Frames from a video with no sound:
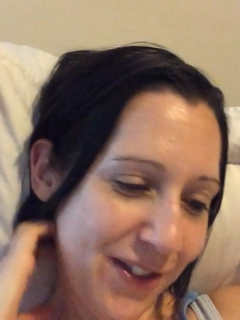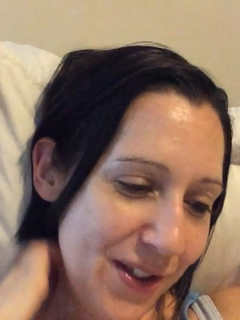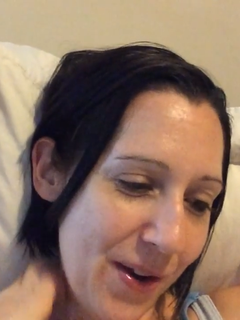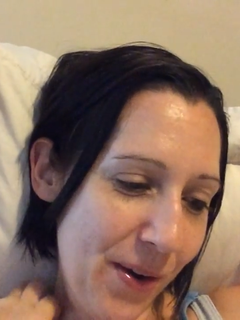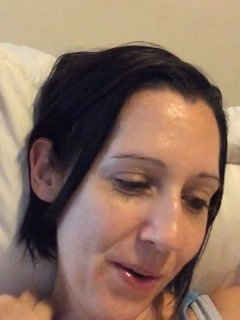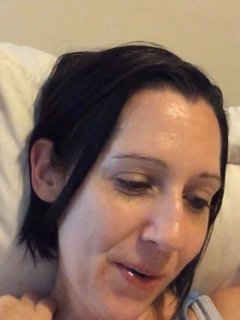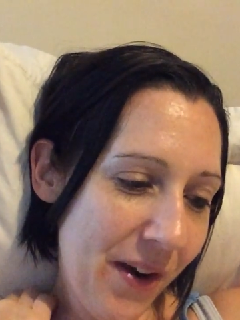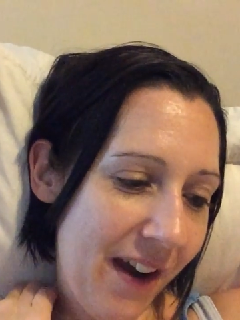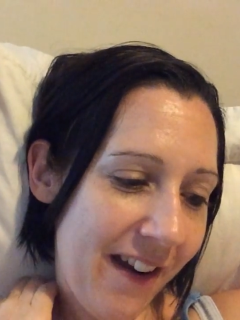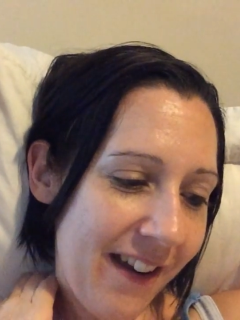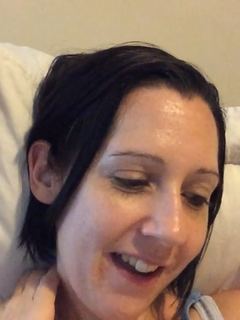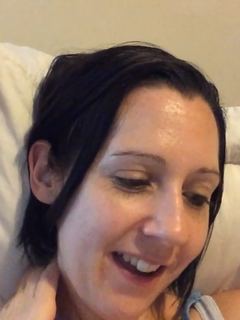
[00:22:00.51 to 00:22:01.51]
So
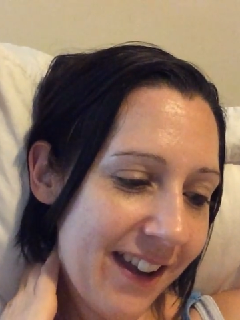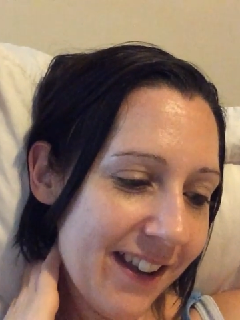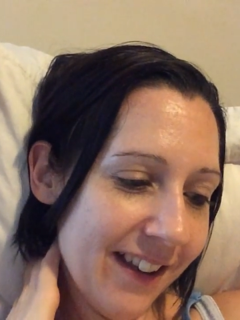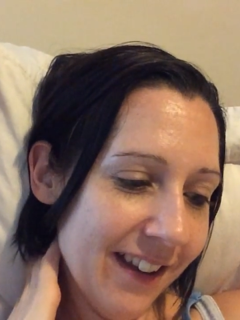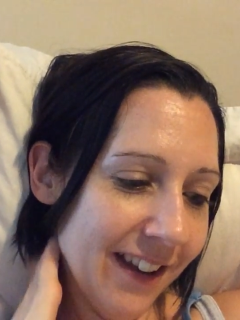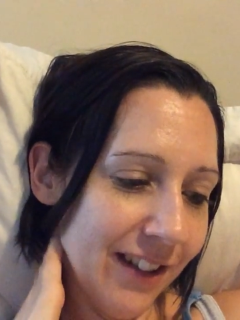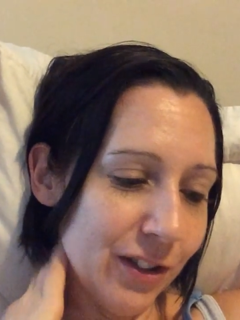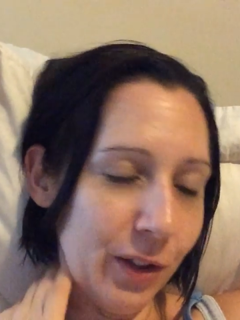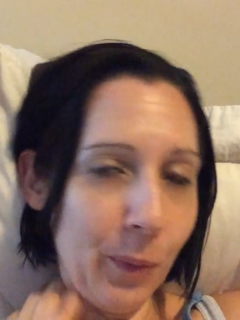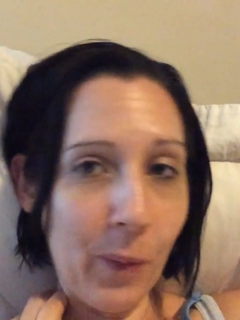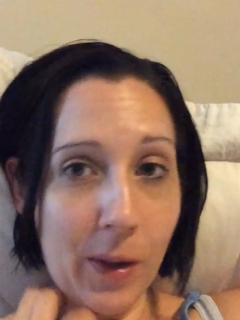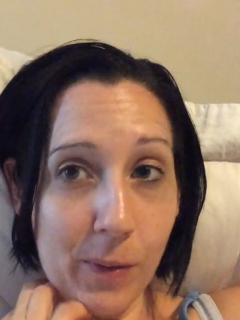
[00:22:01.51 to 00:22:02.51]
I
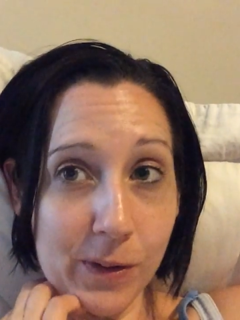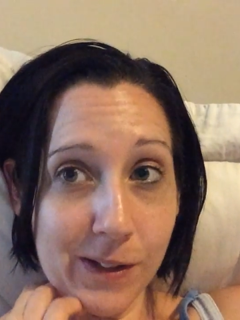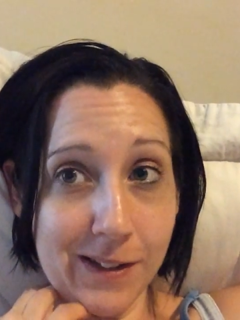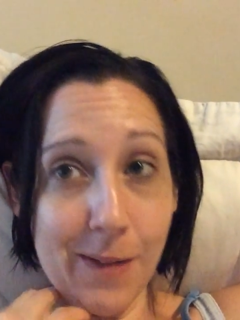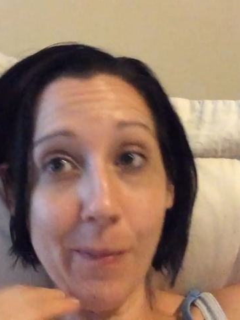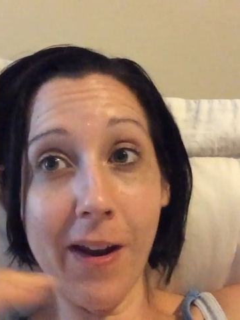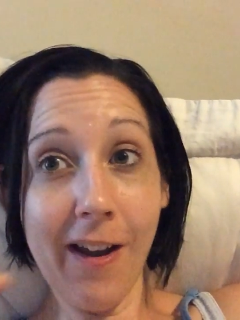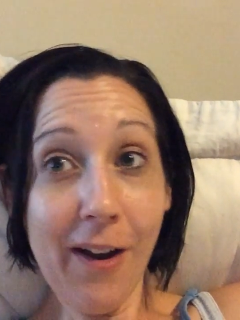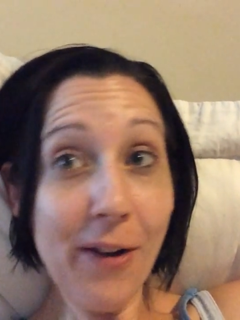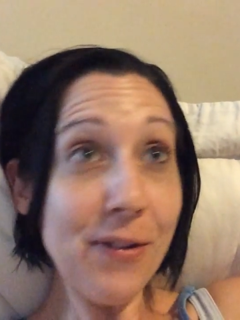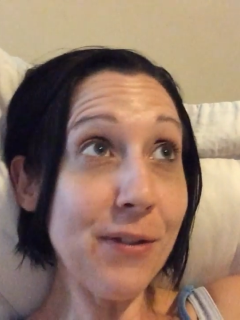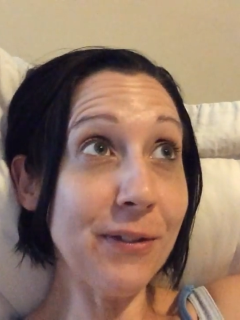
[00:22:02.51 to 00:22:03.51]
joined Weight Watchers, and my
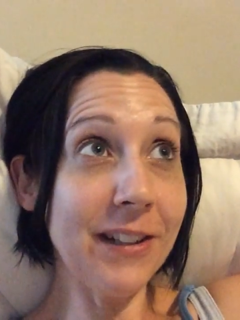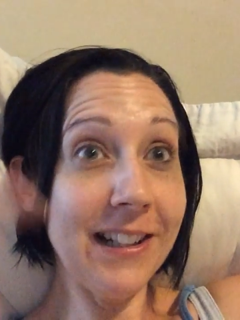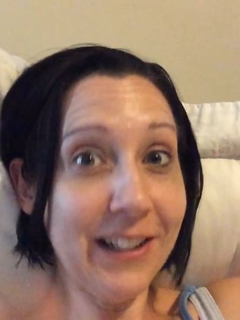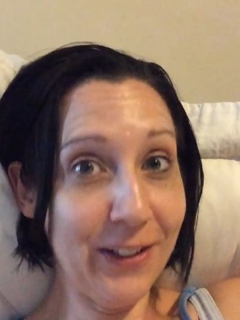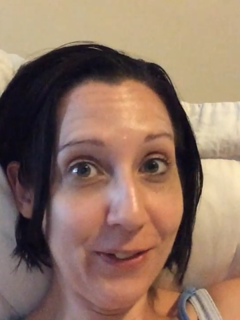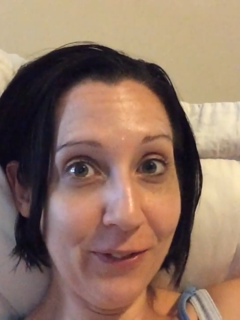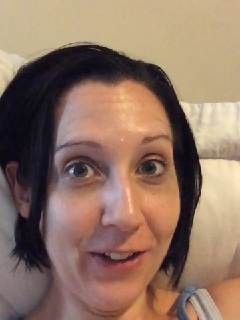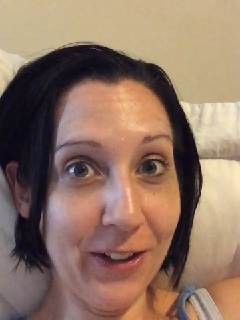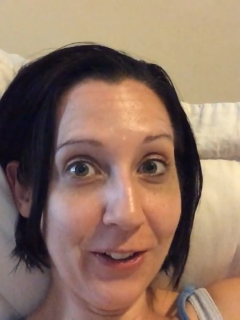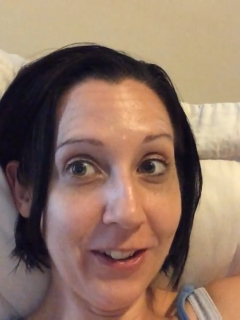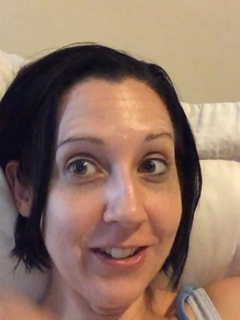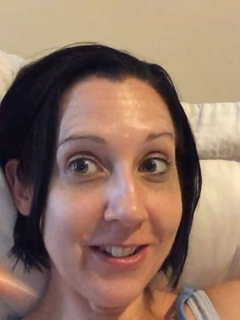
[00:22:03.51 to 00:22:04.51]
other really good
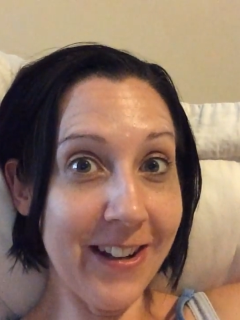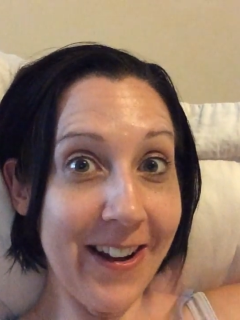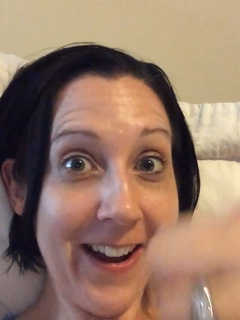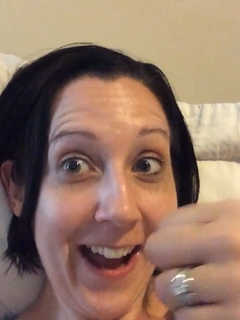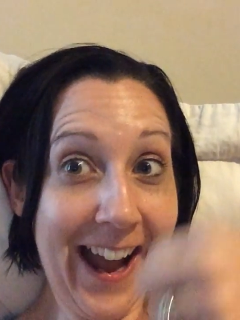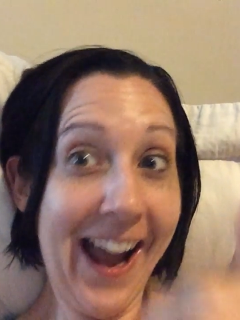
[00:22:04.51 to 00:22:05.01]
friend, Krista.